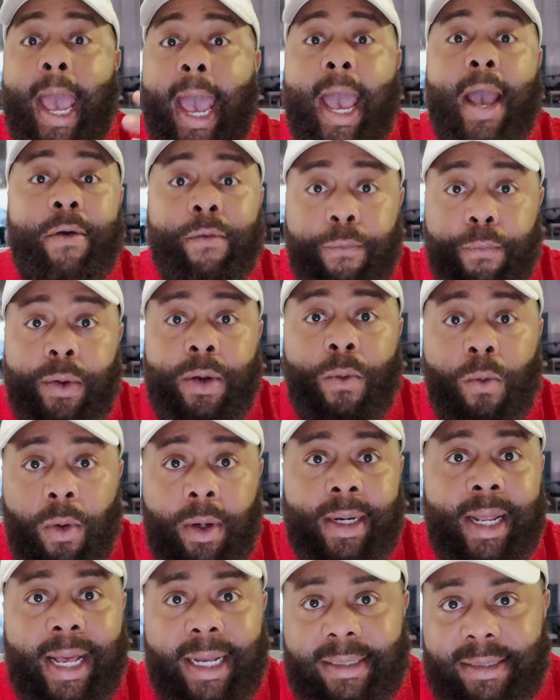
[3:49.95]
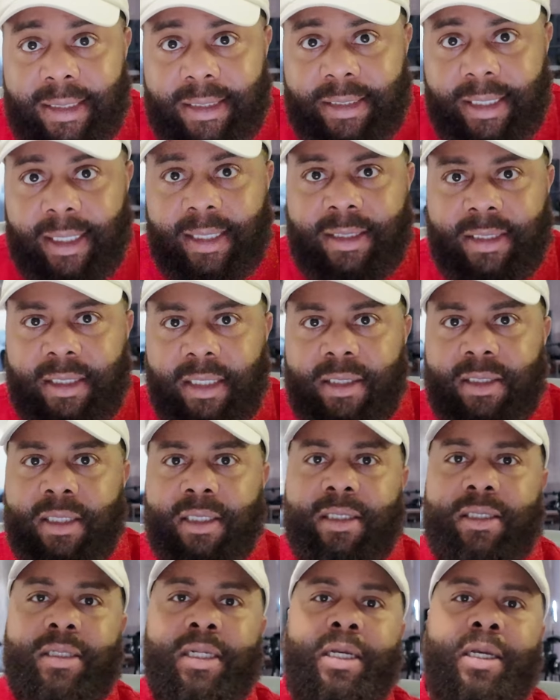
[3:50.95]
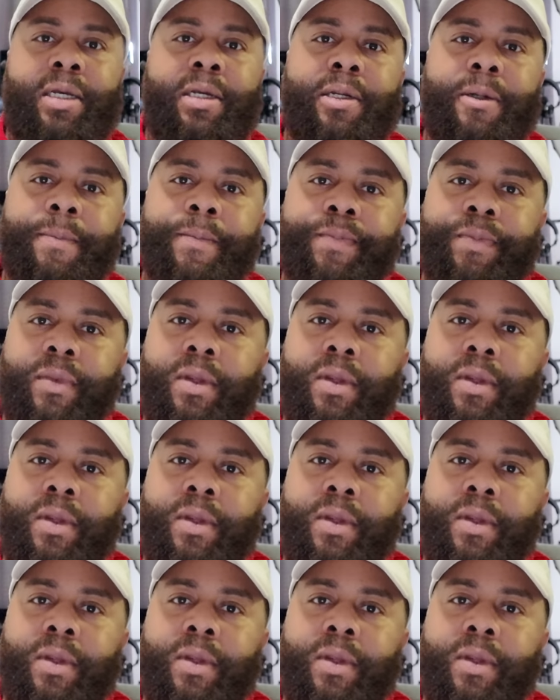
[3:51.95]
everyone has a chance to succeed?